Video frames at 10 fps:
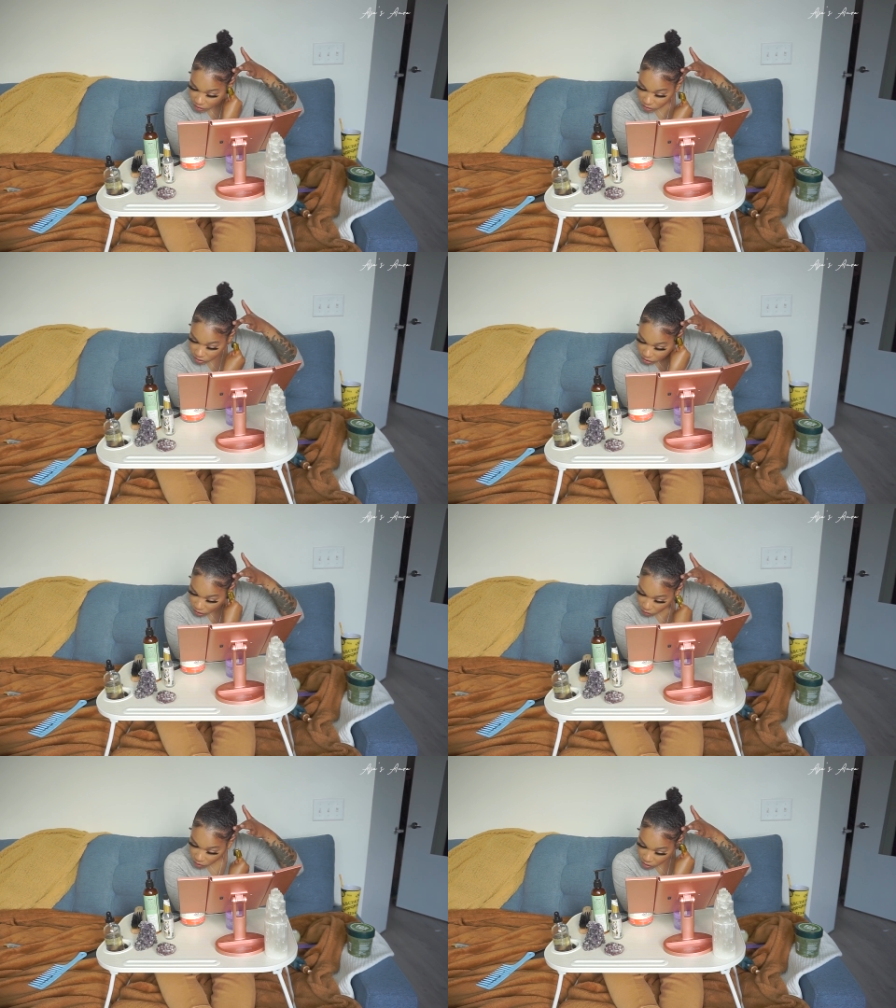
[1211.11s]

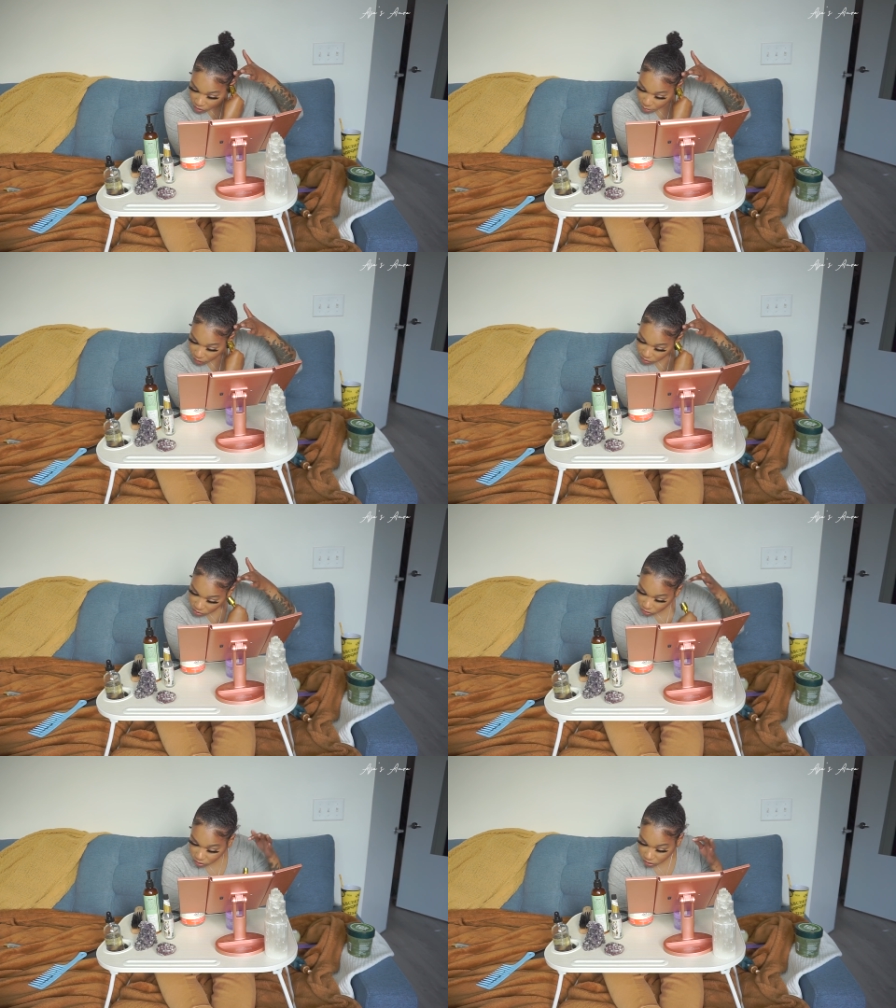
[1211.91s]
So
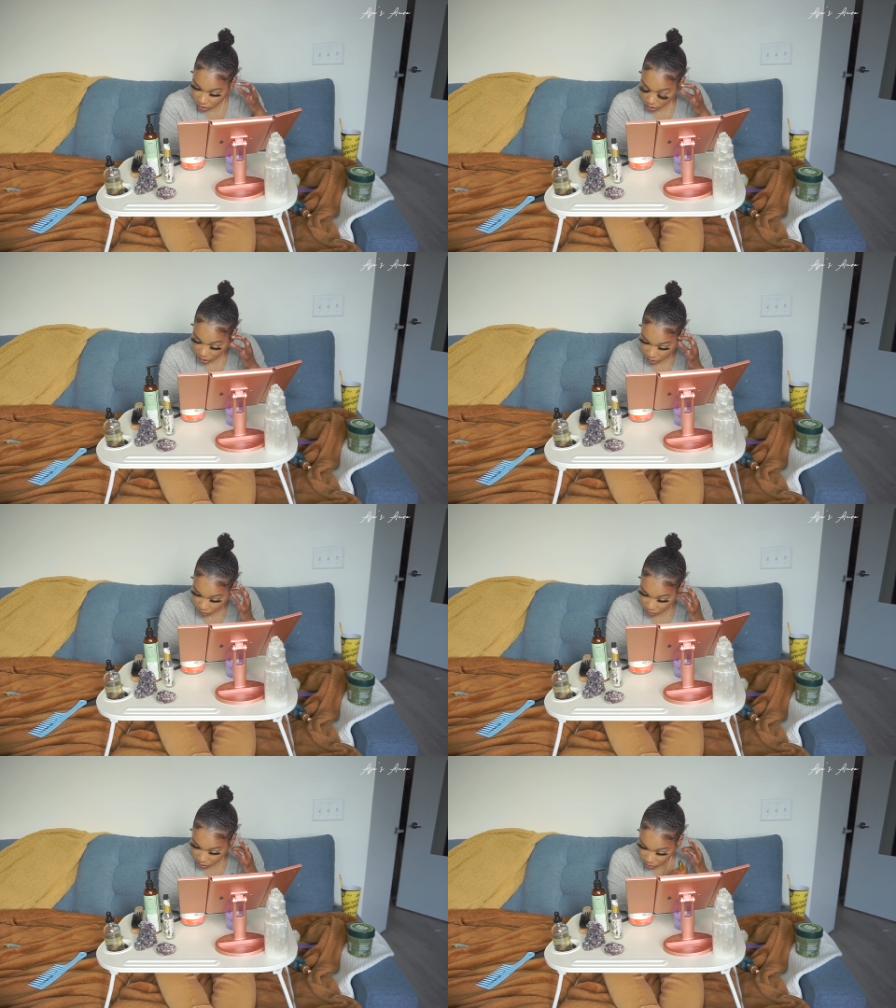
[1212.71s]
mental health,